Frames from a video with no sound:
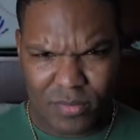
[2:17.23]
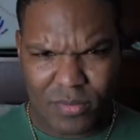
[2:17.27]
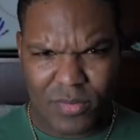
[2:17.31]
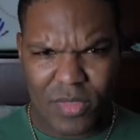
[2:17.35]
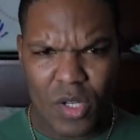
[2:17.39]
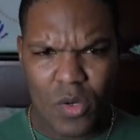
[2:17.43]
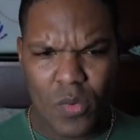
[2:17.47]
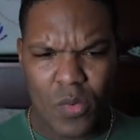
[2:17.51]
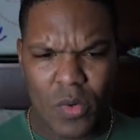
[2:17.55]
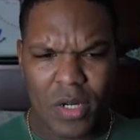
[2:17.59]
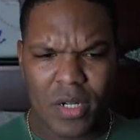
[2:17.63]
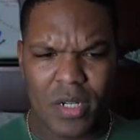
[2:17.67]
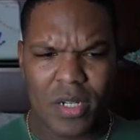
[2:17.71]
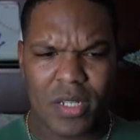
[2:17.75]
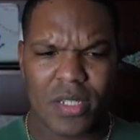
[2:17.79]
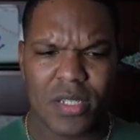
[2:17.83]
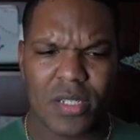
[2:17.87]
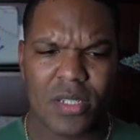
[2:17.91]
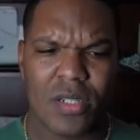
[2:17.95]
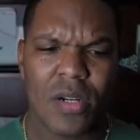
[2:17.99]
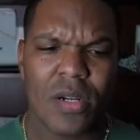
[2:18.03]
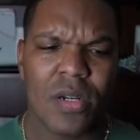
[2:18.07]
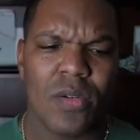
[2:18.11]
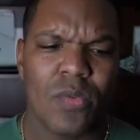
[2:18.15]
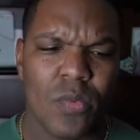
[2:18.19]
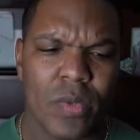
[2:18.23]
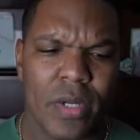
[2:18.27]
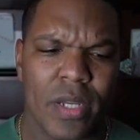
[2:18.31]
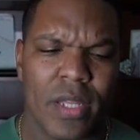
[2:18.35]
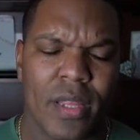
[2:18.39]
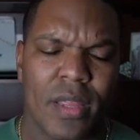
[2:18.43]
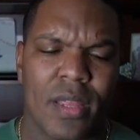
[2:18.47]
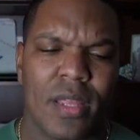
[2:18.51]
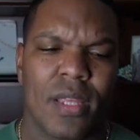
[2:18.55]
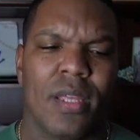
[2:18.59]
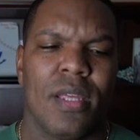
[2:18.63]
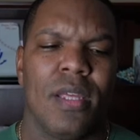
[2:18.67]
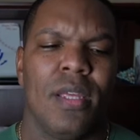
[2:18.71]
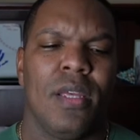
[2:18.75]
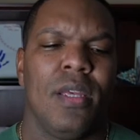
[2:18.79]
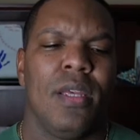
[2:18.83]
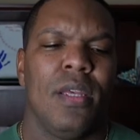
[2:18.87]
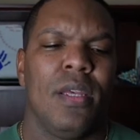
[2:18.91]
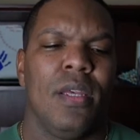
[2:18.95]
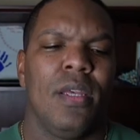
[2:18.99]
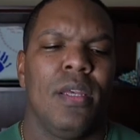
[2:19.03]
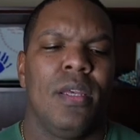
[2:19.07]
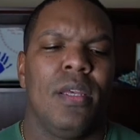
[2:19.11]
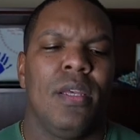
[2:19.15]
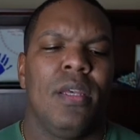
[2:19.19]
we're going to start with
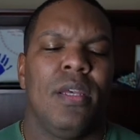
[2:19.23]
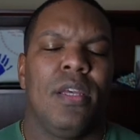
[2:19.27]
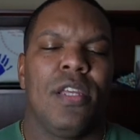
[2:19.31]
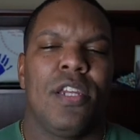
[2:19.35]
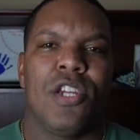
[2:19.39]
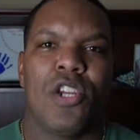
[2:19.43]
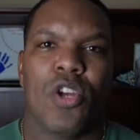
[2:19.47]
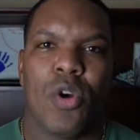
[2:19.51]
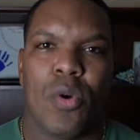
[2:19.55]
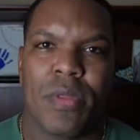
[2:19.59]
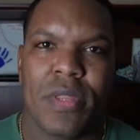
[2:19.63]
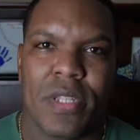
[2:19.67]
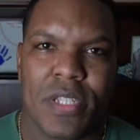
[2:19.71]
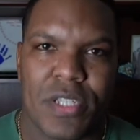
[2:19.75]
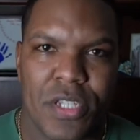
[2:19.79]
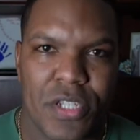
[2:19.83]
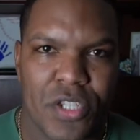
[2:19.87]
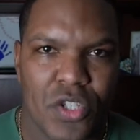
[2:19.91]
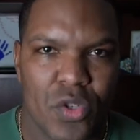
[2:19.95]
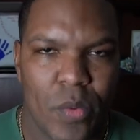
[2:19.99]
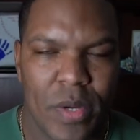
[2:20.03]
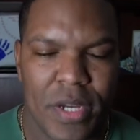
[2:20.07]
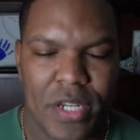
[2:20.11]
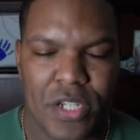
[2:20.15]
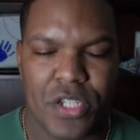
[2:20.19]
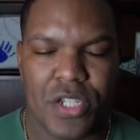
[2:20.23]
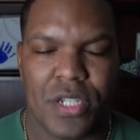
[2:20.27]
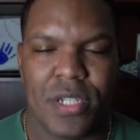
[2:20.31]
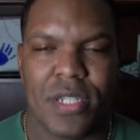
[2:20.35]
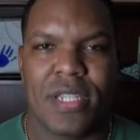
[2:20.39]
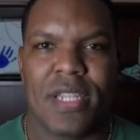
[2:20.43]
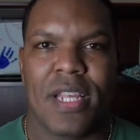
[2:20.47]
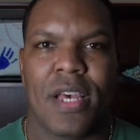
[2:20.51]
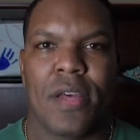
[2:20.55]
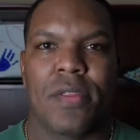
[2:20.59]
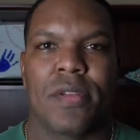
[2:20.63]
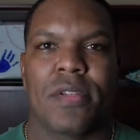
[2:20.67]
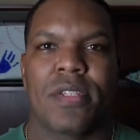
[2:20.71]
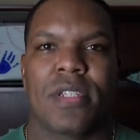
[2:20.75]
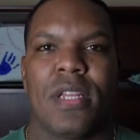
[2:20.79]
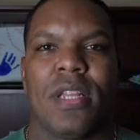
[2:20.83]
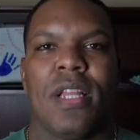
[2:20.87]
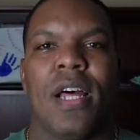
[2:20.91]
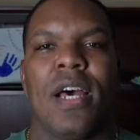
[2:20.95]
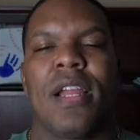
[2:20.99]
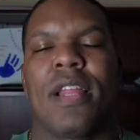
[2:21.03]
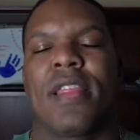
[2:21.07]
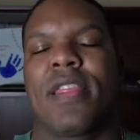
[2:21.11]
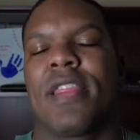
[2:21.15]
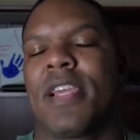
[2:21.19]
knowing the situation. Now, there's a
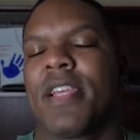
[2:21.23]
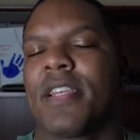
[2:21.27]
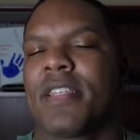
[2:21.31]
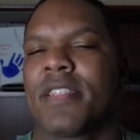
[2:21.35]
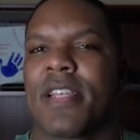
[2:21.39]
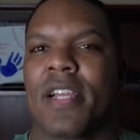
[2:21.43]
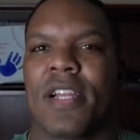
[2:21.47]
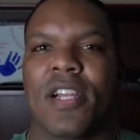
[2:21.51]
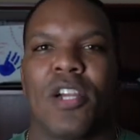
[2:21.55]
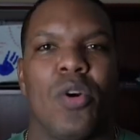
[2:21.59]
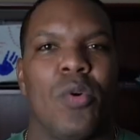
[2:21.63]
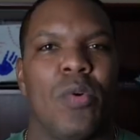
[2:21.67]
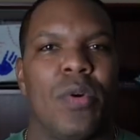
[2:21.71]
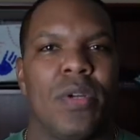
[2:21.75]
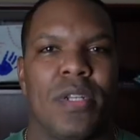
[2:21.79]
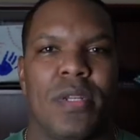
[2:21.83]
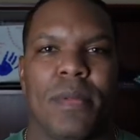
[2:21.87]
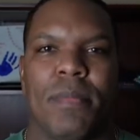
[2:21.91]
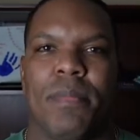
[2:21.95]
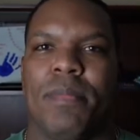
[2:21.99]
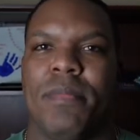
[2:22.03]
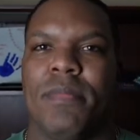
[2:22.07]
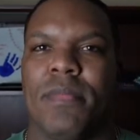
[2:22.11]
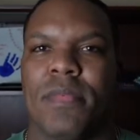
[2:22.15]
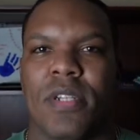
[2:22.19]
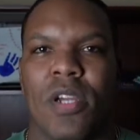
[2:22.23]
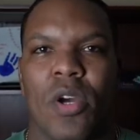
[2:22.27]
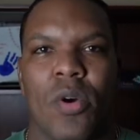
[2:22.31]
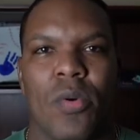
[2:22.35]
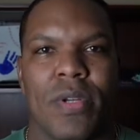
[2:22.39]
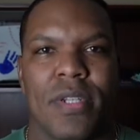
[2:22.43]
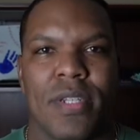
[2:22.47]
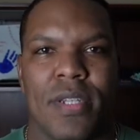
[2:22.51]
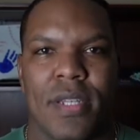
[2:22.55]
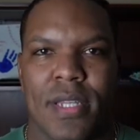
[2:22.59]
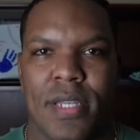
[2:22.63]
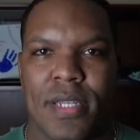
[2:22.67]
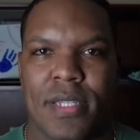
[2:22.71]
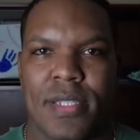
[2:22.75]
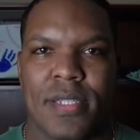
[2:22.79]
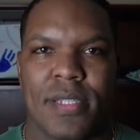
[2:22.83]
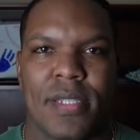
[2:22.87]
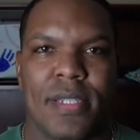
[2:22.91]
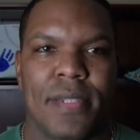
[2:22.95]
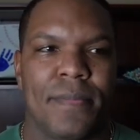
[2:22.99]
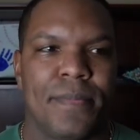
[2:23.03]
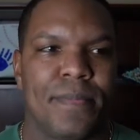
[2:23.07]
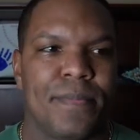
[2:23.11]
lot of things that go into this.